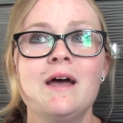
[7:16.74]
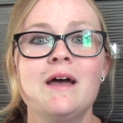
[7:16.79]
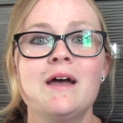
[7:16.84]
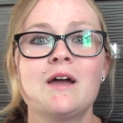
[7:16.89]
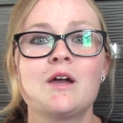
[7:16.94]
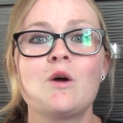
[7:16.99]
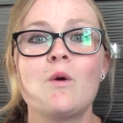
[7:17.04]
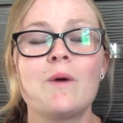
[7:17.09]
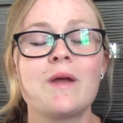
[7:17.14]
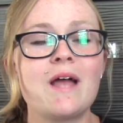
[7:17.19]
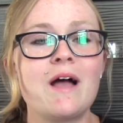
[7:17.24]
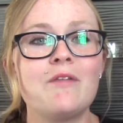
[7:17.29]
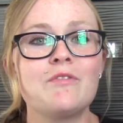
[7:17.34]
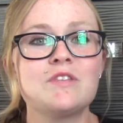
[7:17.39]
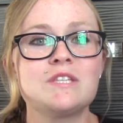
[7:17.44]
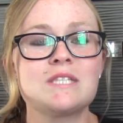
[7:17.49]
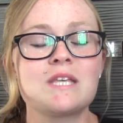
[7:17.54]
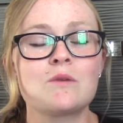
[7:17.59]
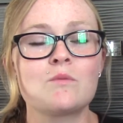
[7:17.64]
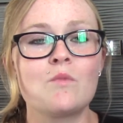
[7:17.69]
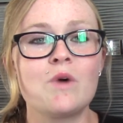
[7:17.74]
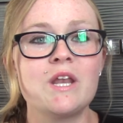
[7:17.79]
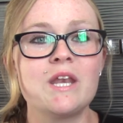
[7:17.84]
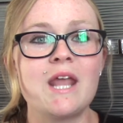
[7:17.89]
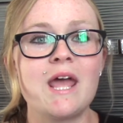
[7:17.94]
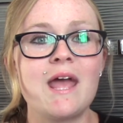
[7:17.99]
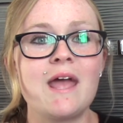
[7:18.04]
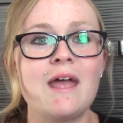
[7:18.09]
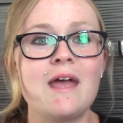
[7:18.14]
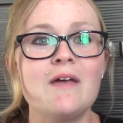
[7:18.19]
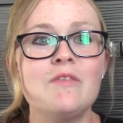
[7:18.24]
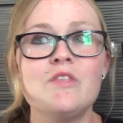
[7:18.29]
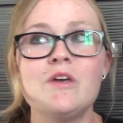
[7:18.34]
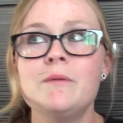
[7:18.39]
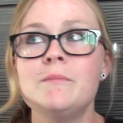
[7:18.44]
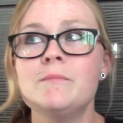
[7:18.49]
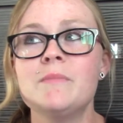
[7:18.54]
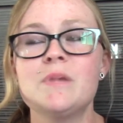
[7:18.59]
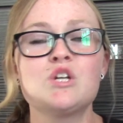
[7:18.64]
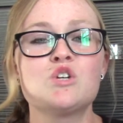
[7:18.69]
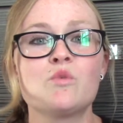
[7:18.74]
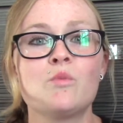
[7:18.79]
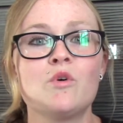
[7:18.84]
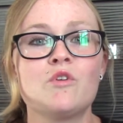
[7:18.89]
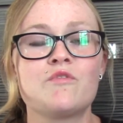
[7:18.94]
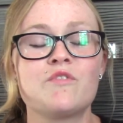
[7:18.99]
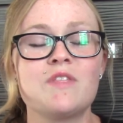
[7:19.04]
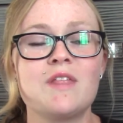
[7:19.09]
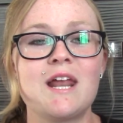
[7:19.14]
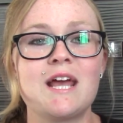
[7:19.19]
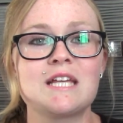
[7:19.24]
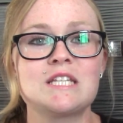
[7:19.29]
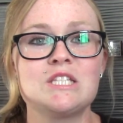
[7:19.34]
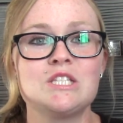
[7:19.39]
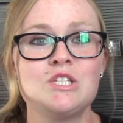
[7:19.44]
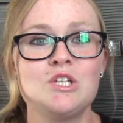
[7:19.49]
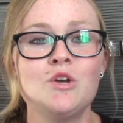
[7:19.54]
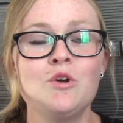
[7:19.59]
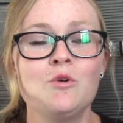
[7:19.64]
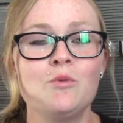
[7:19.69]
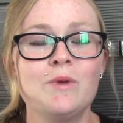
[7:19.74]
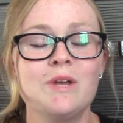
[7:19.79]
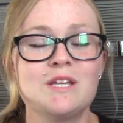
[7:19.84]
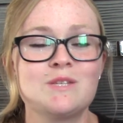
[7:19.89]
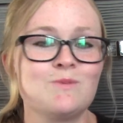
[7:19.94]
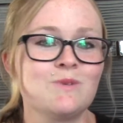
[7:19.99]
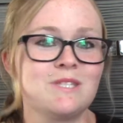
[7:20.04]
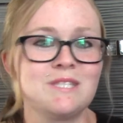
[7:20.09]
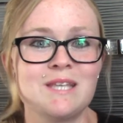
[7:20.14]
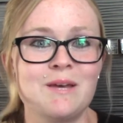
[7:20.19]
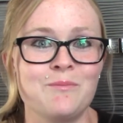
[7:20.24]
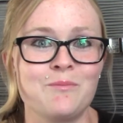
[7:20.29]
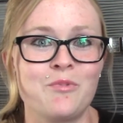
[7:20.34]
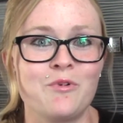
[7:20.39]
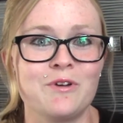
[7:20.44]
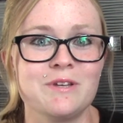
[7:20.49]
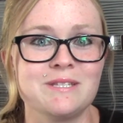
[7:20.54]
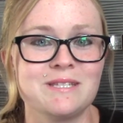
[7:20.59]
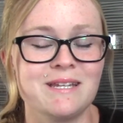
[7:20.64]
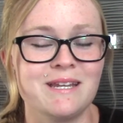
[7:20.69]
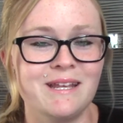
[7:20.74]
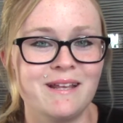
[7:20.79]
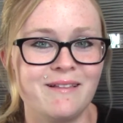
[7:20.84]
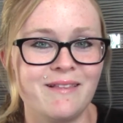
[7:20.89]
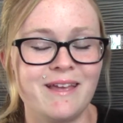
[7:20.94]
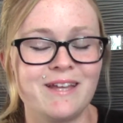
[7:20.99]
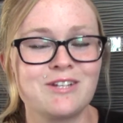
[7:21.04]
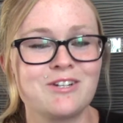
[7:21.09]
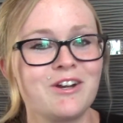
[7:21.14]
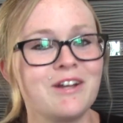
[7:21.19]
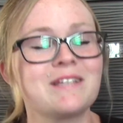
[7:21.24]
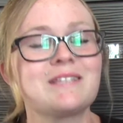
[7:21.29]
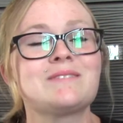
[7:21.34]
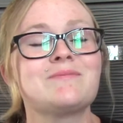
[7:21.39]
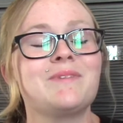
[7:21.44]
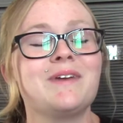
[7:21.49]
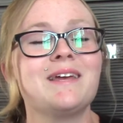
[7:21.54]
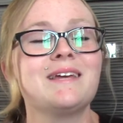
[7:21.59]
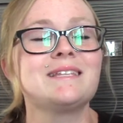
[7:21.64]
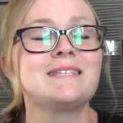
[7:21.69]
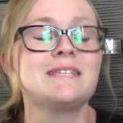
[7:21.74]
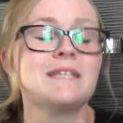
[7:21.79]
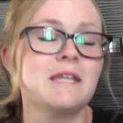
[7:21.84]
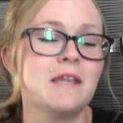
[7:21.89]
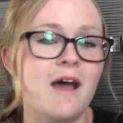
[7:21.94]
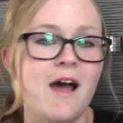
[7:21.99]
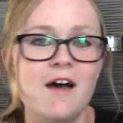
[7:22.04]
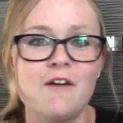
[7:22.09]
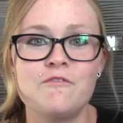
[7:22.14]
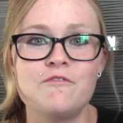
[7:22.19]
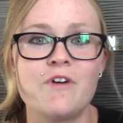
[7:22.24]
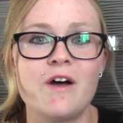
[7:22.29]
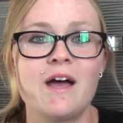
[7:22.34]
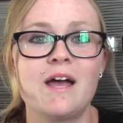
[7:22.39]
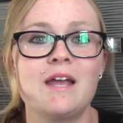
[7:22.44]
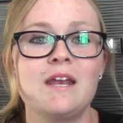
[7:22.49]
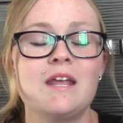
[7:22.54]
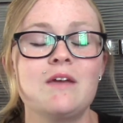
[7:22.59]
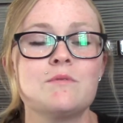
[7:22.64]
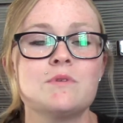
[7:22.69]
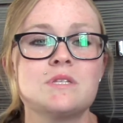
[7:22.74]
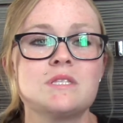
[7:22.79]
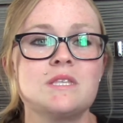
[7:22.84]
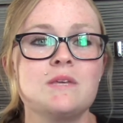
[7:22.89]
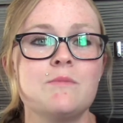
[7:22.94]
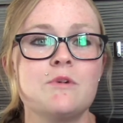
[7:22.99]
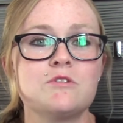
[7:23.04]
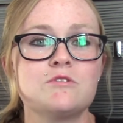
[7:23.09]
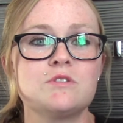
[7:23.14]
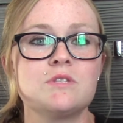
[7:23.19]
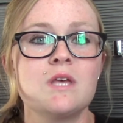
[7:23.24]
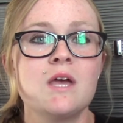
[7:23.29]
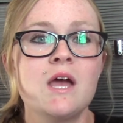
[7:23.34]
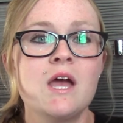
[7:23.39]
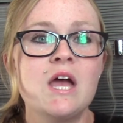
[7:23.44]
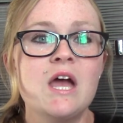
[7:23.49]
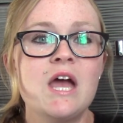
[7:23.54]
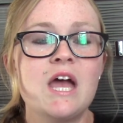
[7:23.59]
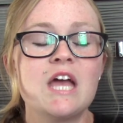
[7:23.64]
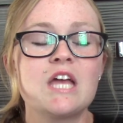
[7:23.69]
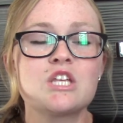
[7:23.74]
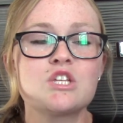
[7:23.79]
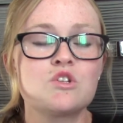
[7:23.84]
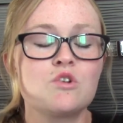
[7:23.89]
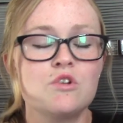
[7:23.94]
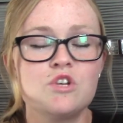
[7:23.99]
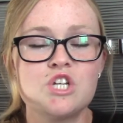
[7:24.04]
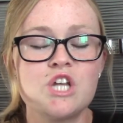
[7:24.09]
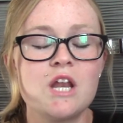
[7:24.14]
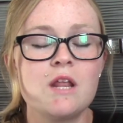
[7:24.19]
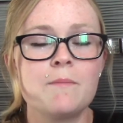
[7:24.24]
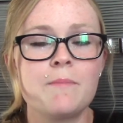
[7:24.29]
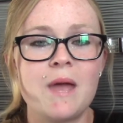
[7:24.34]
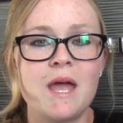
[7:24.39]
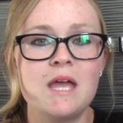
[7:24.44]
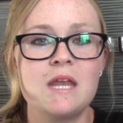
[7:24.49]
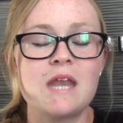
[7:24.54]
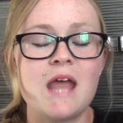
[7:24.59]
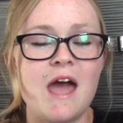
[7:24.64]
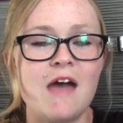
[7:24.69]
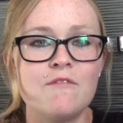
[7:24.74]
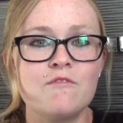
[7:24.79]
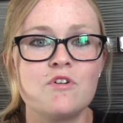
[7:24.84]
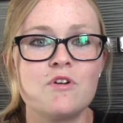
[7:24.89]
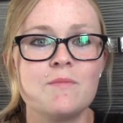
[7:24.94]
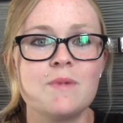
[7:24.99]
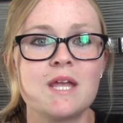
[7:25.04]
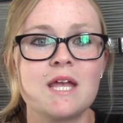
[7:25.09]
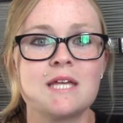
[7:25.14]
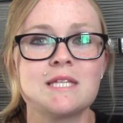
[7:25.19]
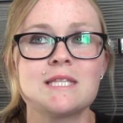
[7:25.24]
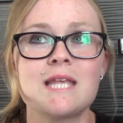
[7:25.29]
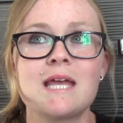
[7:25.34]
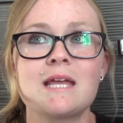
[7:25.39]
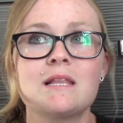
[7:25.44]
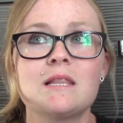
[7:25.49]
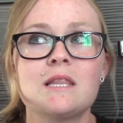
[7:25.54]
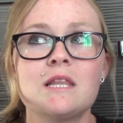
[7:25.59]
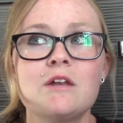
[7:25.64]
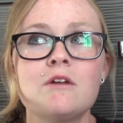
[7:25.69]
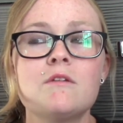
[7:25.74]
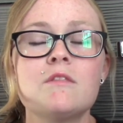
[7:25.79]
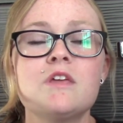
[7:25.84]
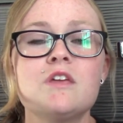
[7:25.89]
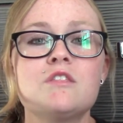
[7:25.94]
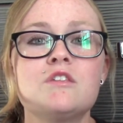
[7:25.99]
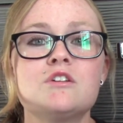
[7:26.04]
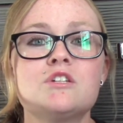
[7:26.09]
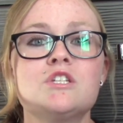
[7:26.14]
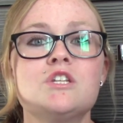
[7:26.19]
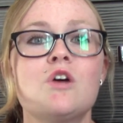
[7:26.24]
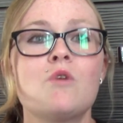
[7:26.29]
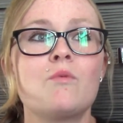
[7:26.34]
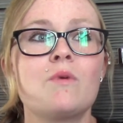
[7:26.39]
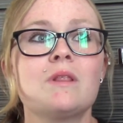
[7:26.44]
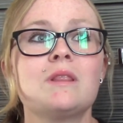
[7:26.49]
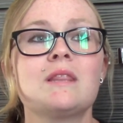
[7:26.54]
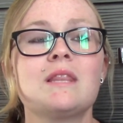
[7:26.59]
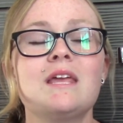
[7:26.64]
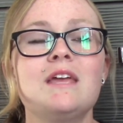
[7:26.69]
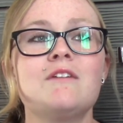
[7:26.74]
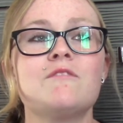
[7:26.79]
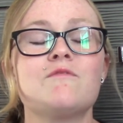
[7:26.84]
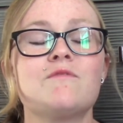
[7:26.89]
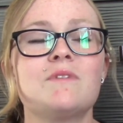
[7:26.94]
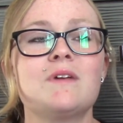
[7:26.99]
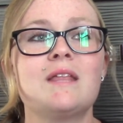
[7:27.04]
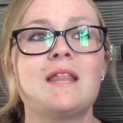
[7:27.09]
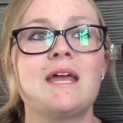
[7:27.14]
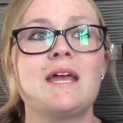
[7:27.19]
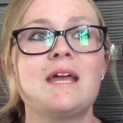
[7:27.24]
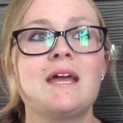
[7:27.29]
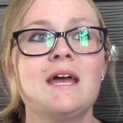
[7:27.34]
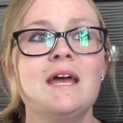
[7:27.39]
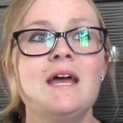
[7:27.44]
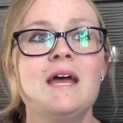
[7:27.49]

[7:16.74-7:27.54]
going out in the sun one day and then miserable for the next 2 weeks with sun poisoning. Like, trust me, it's not fun. It was the most excruciating pain ever, because like, literally there's no relief. Like